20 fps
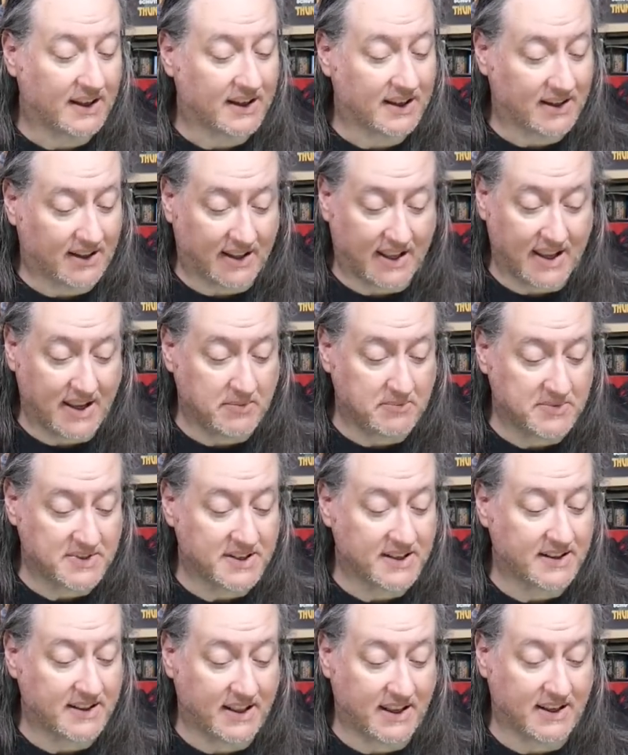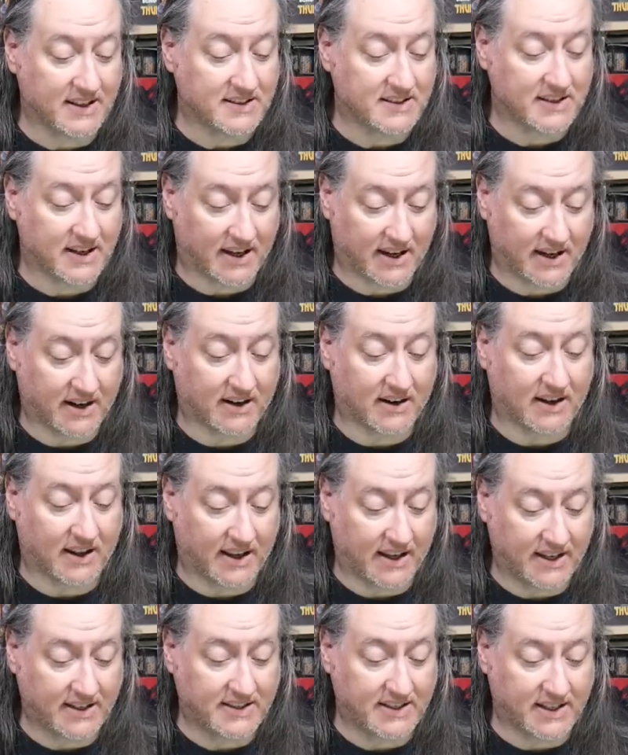claims the entire
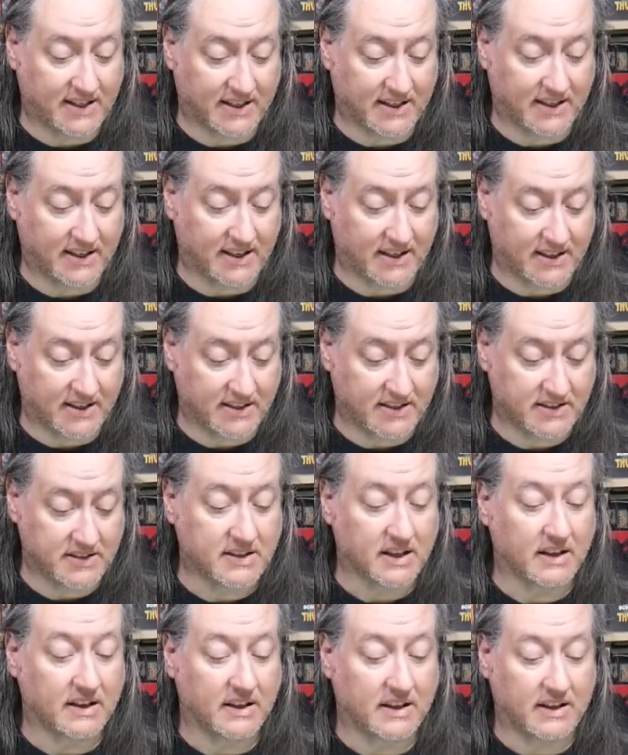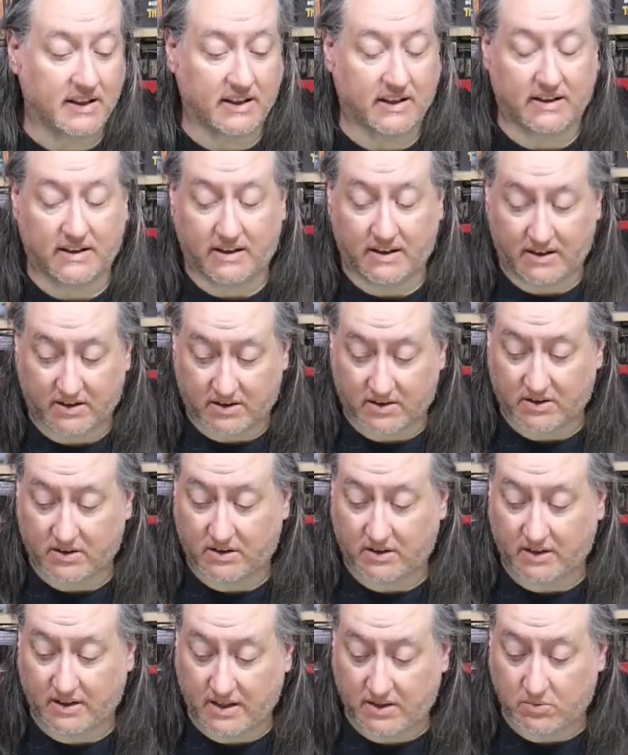idea is
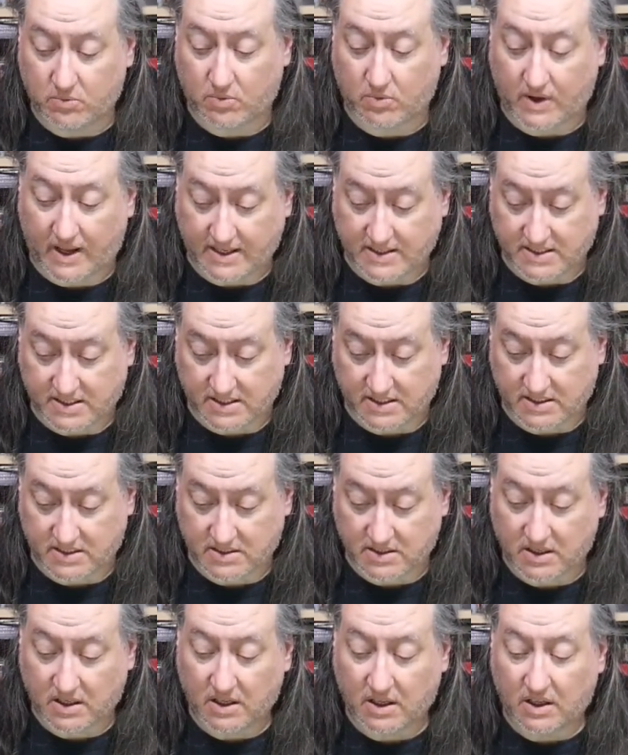inherently racist.